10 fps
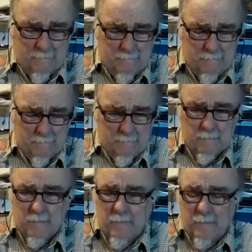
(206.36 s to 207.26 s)
on the selfie
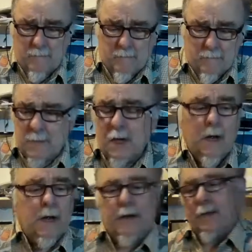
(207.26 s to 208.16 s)
stick. Jolly
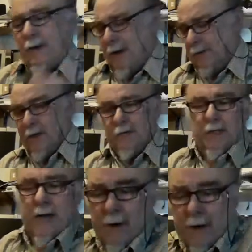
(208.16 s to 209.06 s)
good. Take it off again.
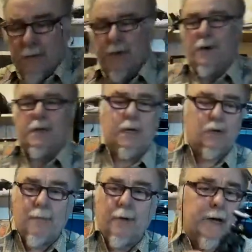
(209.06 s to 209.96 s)

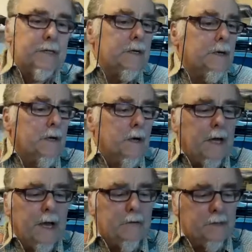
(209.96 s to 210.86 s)
And let's have a look at
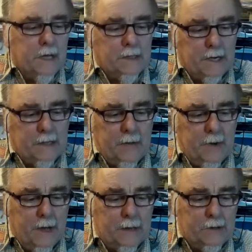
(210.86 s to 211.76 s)
something else. There's a
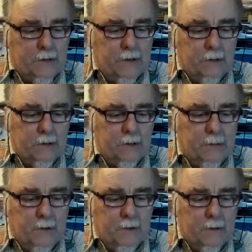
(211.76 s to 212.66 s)
tripod.
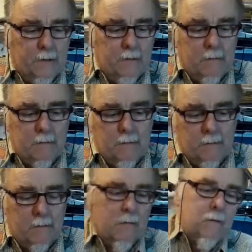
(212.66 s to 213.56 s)
You might want to use
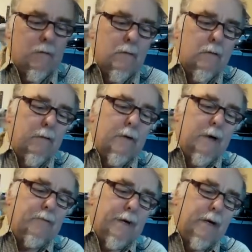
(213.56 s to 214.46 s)
the camera on a
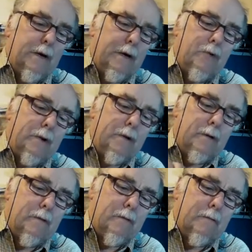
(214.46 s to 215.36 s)
tripod rather
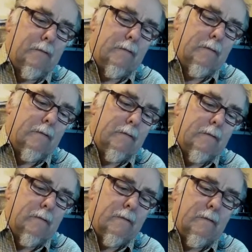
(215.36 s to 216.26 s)
than on the little
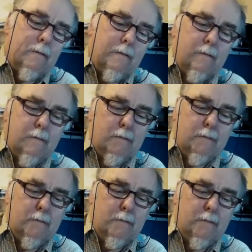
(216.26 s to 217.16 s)
plastic base it comes with.
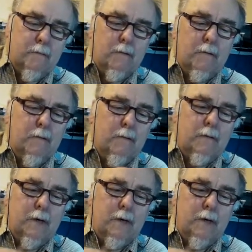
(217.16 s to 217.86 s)
Slightly better for